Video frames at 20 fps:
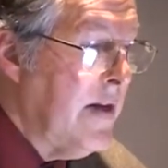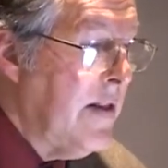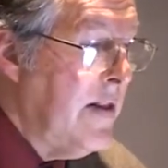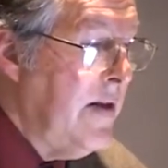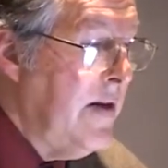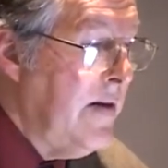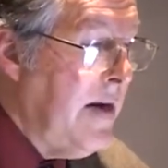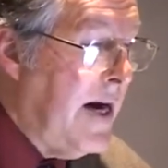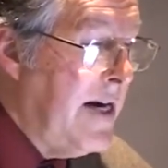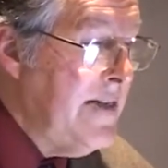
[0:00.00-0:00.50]

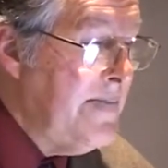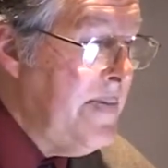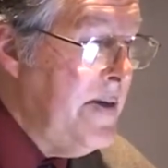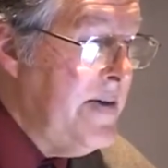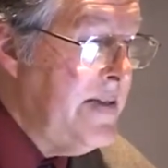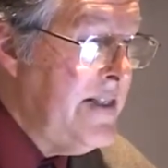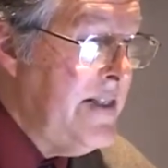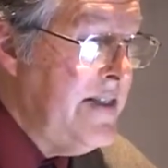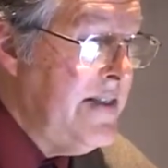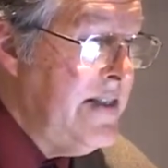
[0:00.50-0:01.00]
The
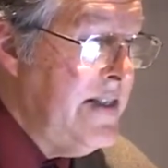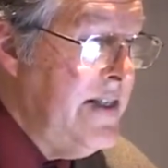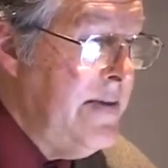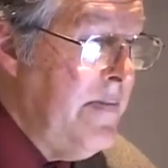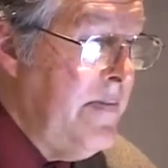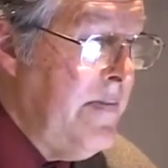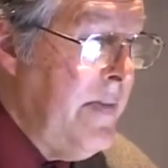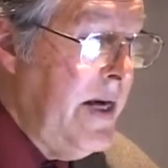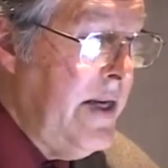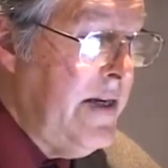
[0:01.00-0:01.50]

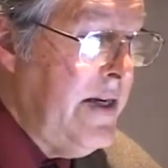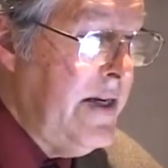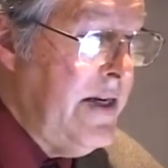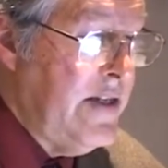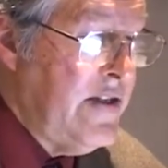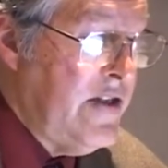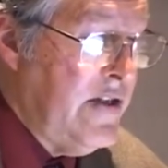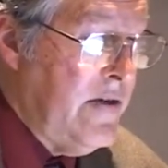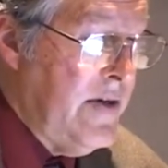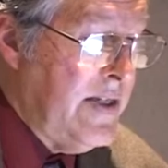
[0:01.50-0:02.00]
IPCC mandate
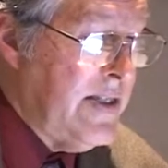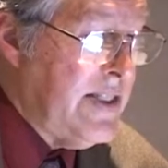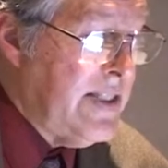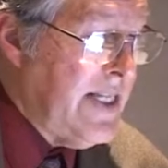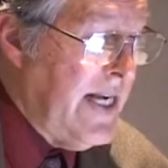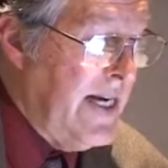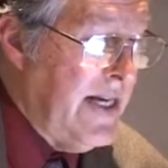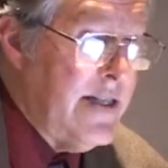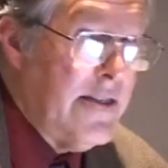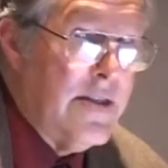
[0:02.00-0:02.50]
is to
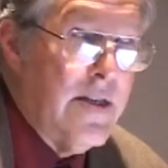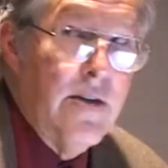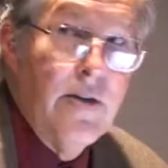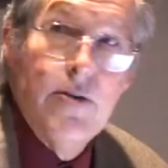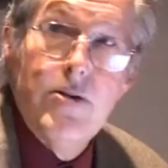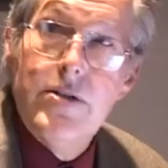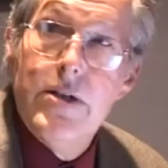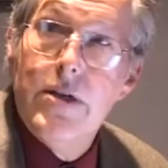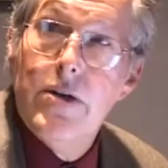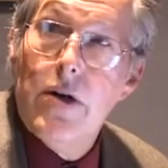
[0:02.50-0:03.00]
assess, and you
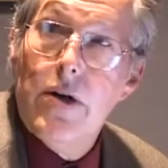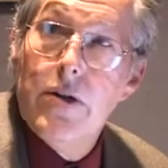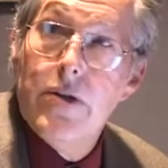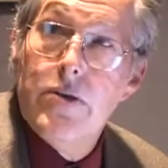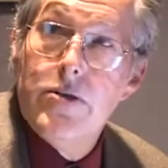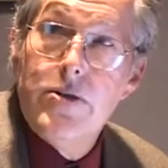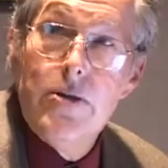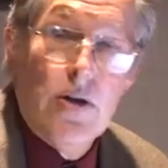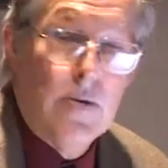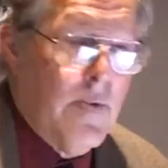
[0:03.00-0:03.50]
see all
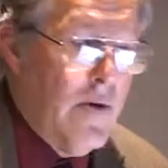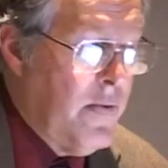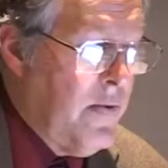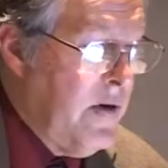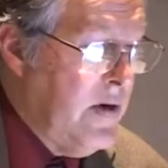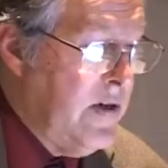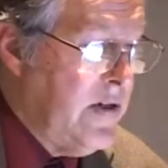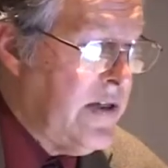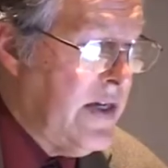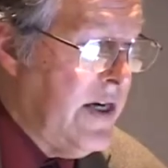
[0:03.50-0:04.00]
those noble
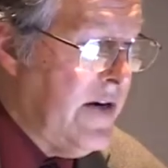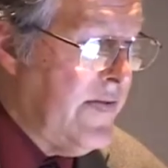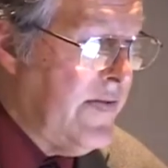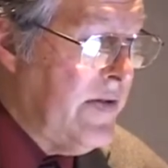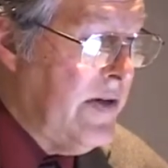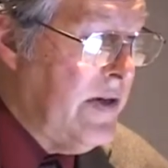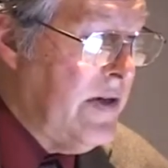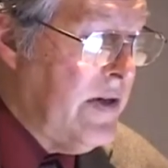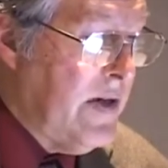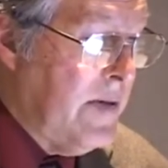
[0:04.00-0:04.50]
words
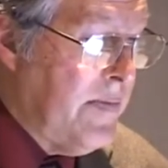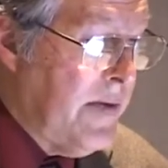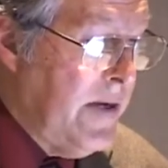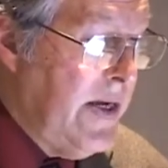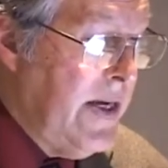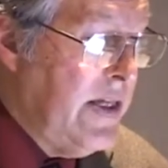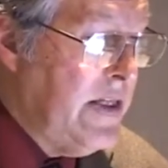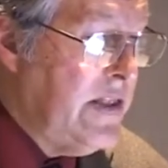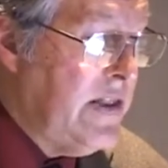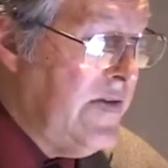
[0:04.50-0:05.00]
after it:
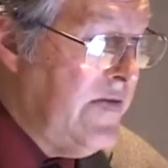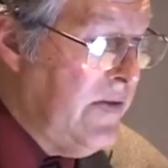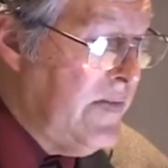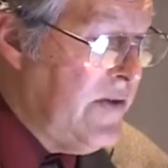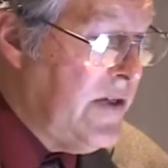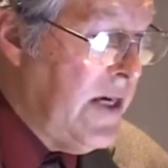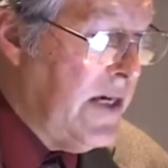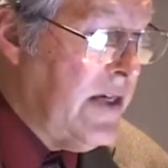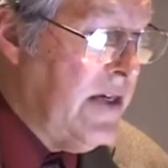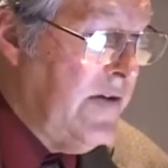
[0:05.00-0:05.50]
comprehensive,
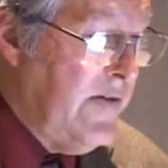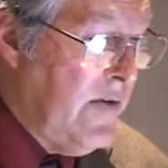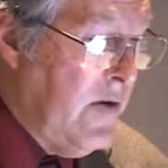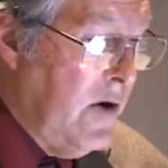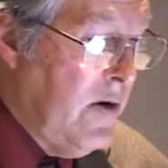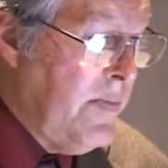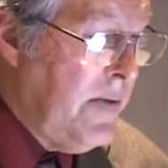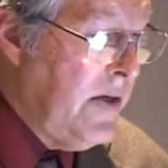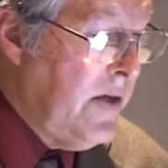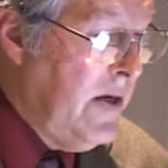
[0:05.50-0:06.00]
objective,
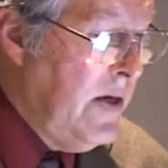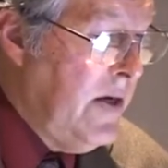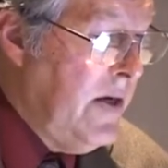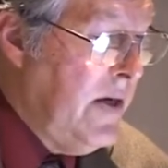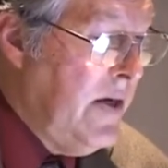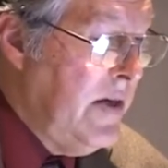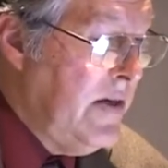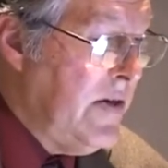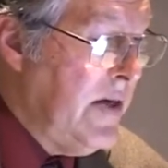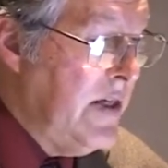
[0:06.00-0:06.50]
open,
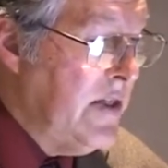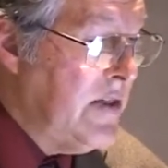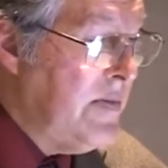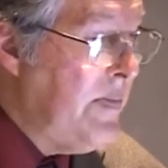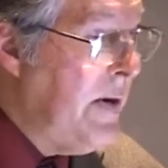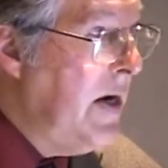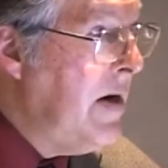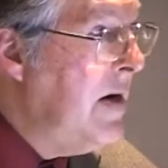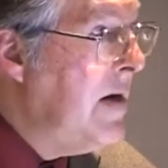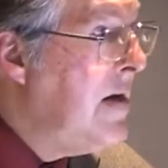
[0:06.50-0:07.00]

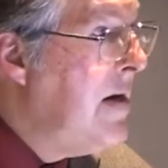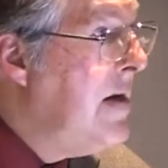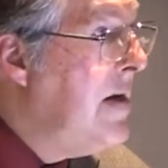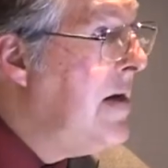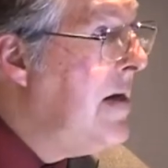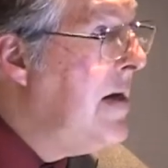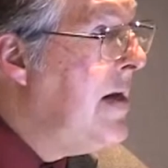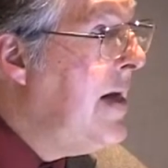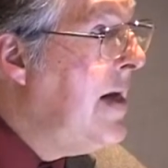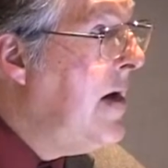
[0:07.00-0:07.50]
transparent,
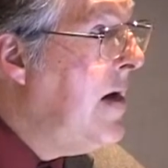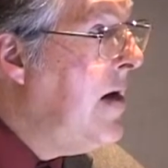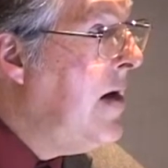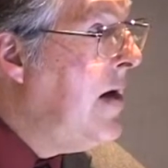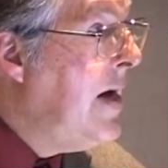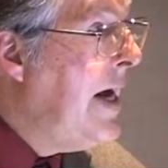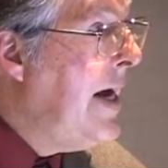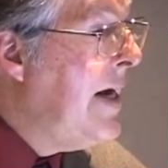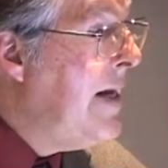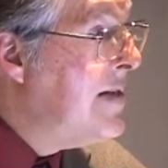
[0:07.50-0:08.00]

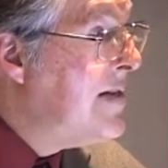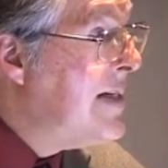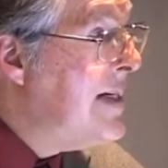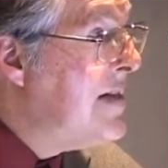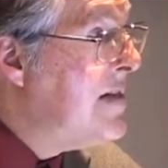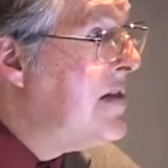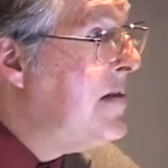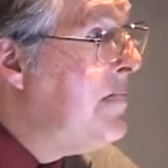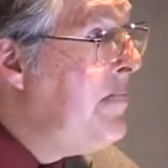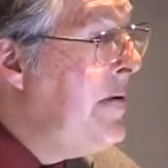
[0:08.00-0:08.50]
and
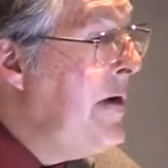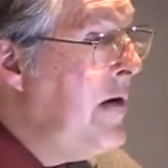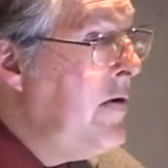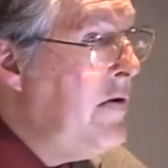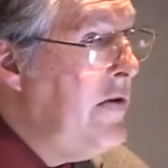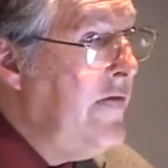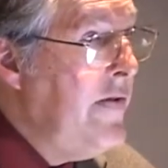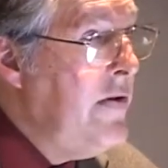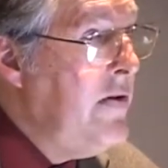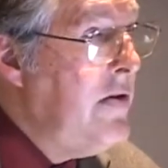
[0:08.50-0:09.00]
assess the
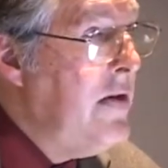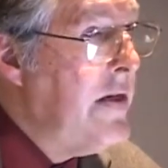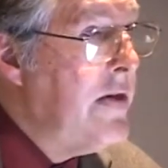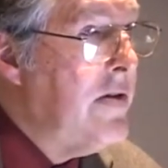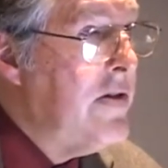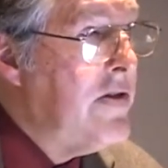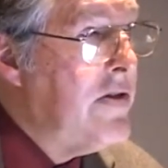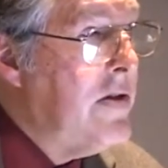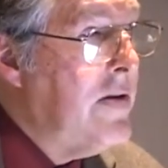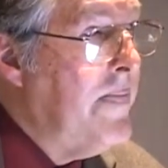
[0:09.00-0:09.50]
peer-reviewed
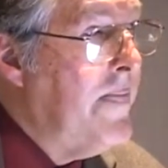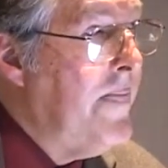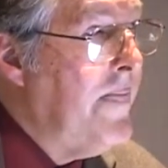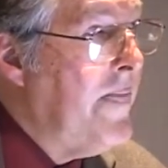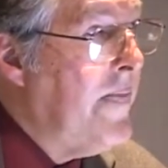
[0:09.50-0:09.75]
literature.